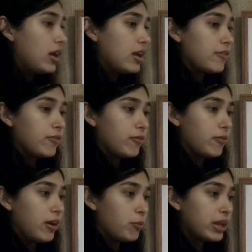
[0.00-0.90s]
If
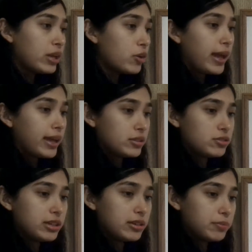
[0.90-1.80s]
we go back
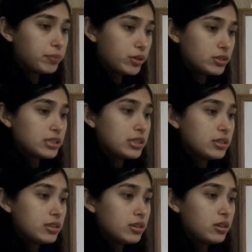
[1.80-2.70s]
to in
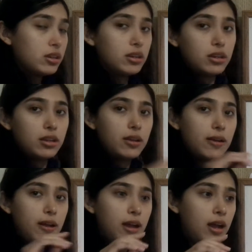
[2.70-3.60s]
person,
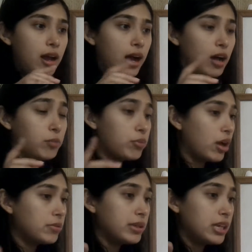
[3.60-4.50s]
I'll
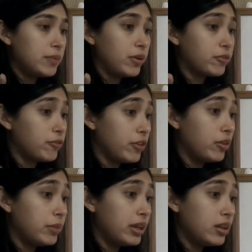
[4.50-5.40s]
probably keep on
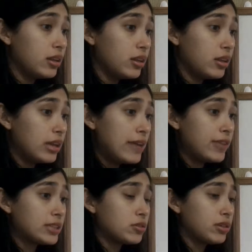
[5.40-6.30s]
filming if
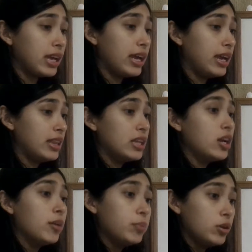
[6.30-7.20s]
that's okay, and then
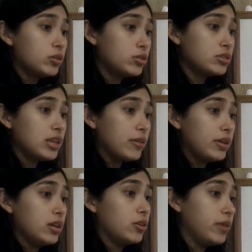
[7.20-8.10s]
upload those that
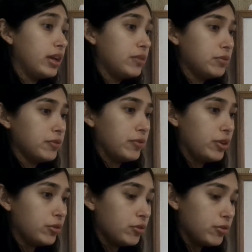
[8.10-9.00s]
we can go ahead and
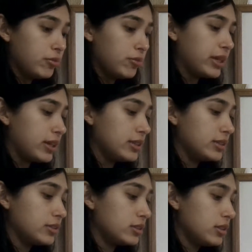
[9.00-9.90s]
review,
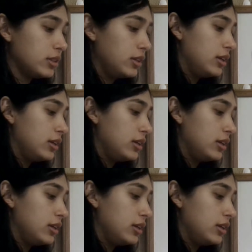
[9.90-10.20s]
because